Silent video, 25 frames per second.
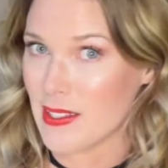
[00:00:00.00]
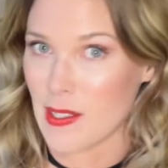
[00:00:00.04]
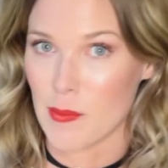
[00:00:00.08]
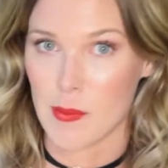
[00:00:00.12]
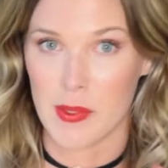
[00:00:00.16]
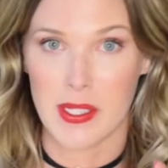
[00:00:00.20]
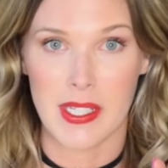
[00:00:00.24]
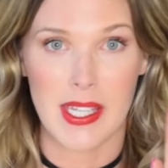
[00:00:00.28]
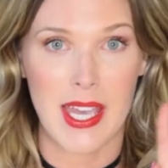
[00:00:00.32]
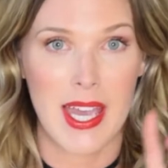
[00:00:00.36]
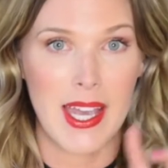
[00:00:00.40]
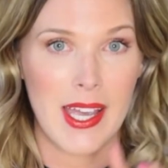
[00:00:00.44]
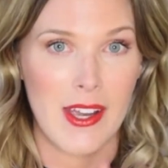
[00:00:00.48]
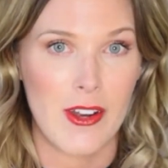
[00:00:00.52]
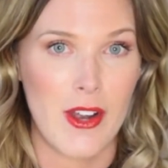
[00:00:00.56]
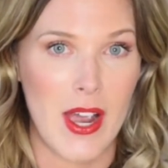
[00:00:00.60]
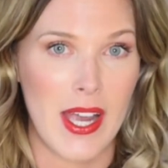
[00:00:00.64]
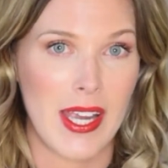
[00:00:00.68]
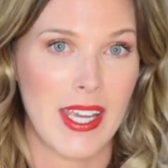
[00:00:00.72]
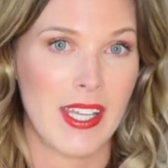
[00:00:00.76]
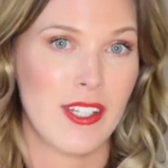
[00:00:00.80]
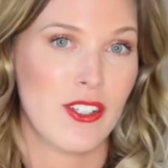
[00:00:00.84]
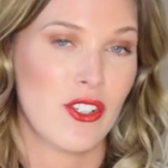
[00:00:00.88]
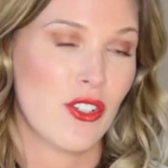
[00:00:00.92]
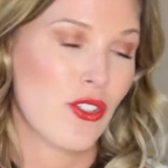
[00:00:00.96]
so I'm going to get
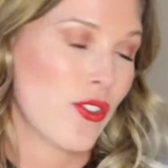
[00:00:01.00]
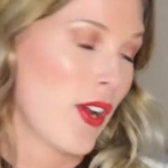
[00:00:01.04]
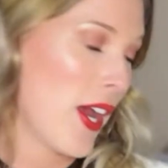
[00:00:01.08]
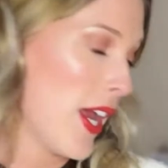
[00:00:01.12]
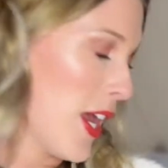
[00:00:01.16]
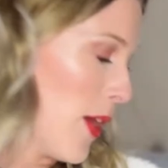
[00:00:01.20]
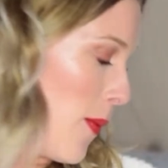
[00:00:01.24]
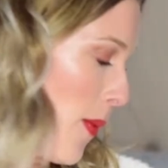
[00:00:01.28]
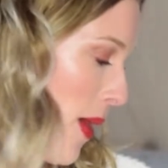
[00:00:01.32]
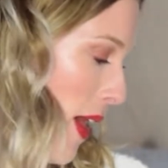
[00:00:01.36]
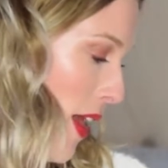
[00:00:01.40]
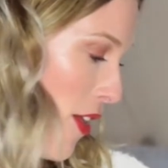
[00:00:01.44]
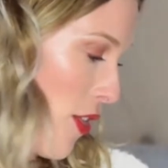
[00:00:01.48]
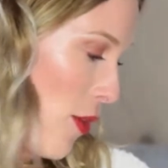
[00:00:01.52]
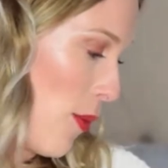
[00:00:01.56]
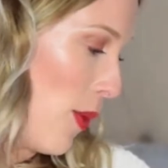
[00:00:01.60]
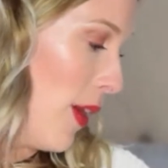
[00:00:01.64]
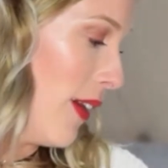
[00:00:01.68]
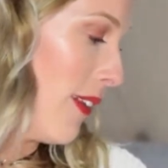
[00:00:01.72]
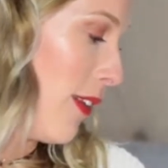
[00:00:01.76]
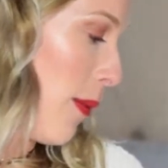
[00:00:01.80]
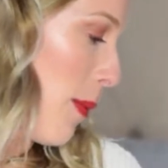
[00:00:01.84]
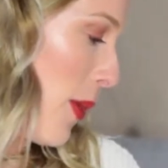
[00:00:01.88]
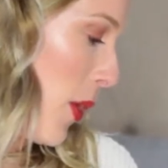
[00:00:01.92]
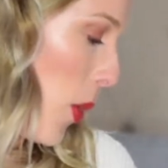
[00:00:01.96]
cracking straight away,
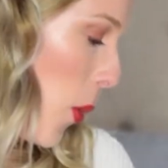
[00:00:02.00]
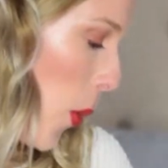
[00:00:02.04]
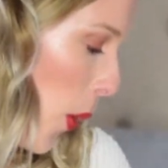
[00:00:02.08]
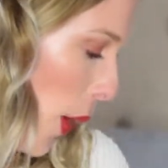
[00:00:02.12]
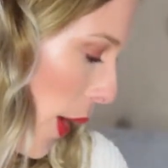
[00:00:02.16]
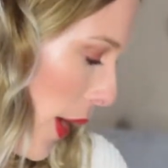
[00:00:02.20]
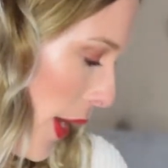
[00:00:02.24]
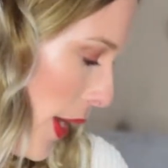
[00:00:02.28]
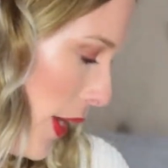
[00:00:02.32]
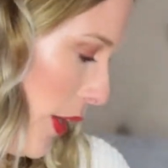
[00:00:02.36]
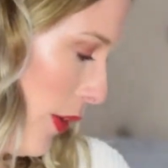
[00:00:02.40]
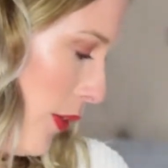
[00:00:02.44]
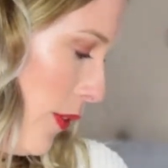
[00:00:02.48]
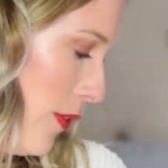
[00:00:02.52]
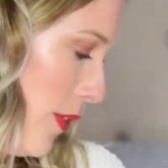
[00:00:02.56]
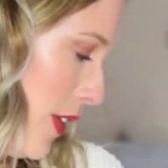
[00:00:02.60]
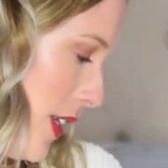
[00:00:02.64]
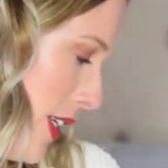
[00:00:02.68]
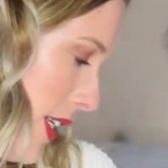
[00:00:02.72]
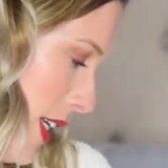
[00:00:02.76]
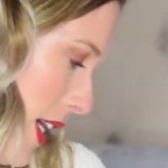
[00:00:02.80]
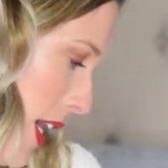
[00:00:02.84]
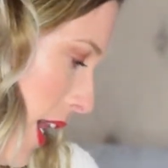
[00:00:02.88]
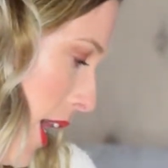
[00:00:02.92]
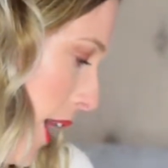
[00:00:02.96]
otherwise it'll be quite a long
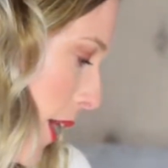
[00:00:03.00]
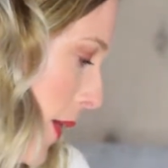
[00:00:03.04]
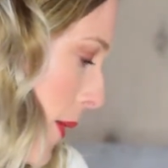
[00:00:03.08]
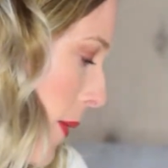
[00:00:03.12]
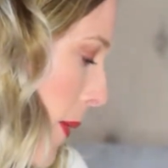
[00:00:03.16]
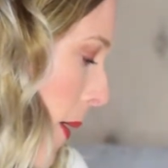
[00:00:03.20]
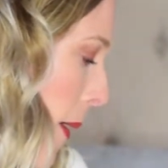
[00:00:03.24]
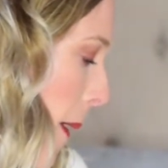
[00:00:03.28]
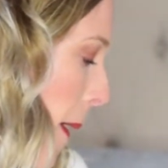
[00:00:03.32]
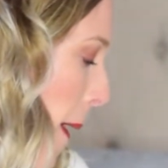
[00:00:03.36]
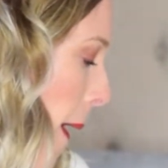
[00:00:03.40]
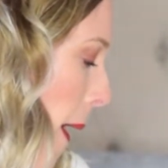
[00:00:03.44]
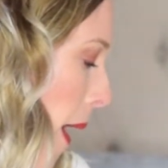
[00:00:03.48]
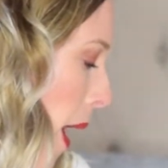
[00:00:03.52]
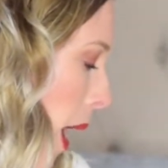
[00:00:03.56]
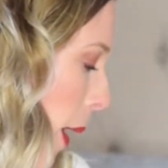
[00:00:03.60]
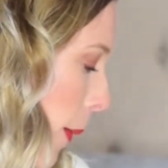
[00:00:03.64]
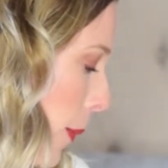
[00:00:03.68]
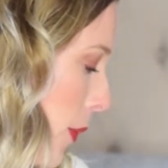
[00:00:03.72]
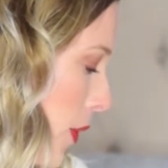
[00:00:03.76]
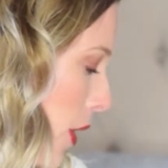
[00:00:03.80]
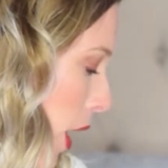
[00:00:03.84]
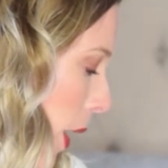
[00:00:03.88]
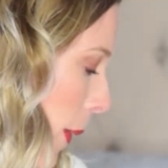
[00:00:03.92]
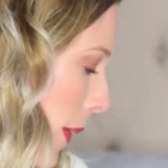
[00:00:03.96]
video.
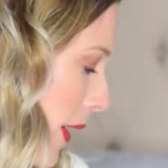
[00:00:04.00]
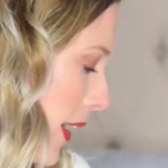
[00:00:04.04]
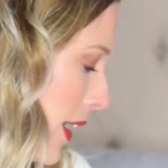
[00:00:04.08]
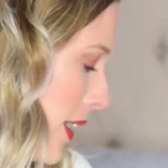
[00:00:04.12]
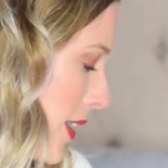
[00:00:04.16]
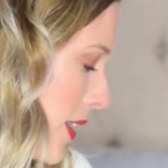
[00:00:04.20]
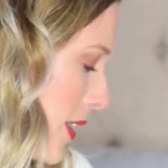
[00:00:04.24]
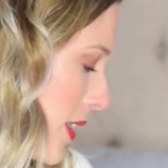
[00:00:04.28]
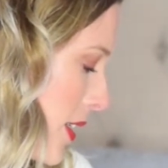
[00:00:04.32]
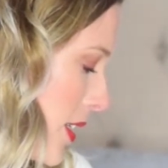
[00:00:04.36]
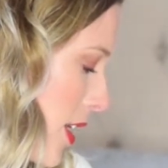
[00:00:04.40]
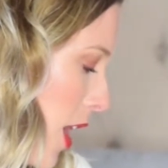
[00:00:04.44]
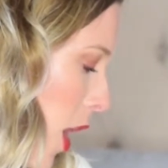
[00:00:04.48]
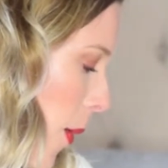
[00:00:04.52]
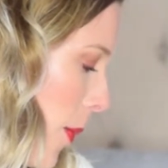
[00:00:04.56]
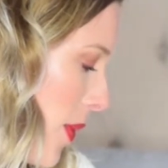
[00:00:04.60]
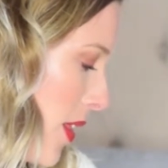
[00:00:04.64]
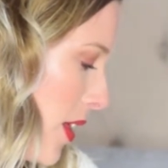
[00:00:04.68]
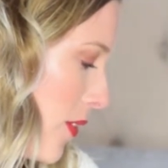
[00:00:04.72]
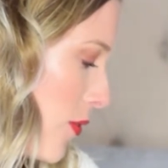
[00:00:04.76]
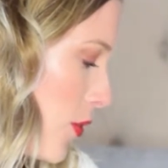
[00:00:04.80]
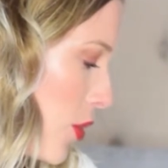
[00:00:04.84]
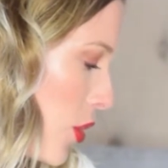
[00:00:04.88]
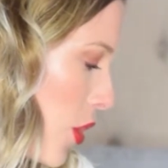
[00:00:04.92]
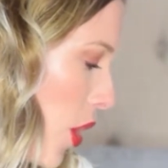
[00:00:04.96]
I'm going to start
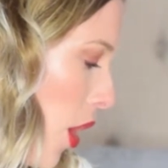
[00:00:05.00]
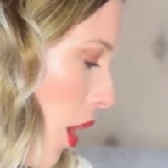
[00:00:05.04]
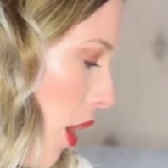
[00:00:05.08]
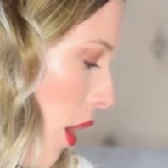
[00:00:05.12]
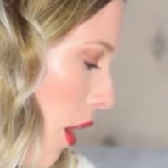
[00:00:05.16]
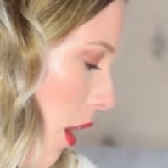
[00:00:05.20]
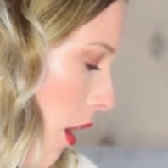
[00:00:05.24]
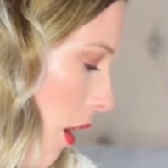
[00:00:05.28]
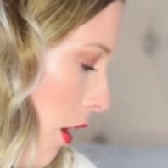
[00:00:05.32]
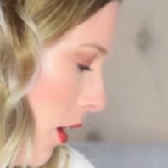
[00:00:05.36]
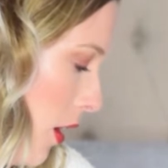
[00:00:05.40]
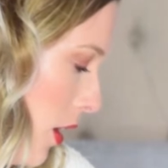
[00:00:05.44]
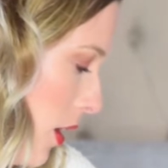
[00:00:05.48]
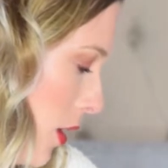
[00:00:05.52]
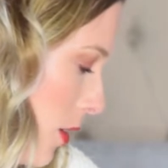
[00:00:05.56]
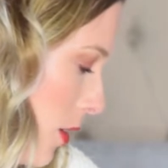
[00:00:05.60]
with, I've got